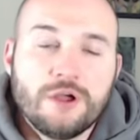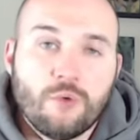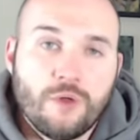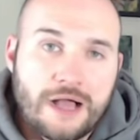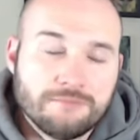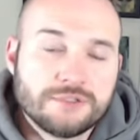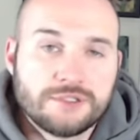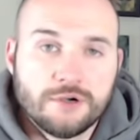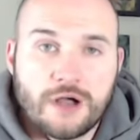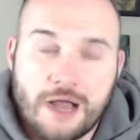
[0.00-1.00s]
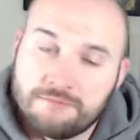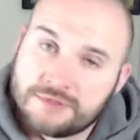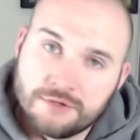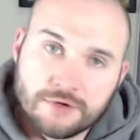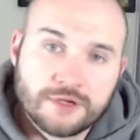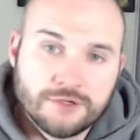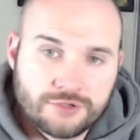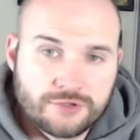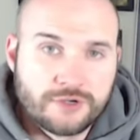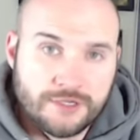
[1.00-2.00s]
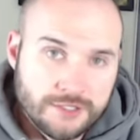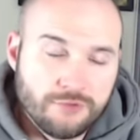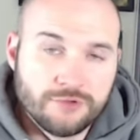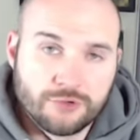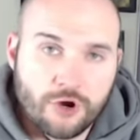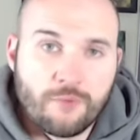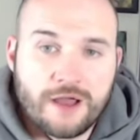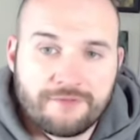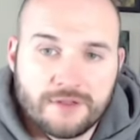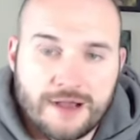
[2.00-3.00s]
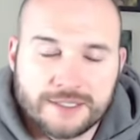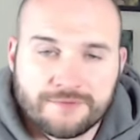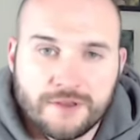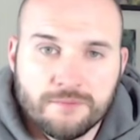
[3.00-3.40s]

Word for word: while I'm still I'm still con continuing to grow my philosophy,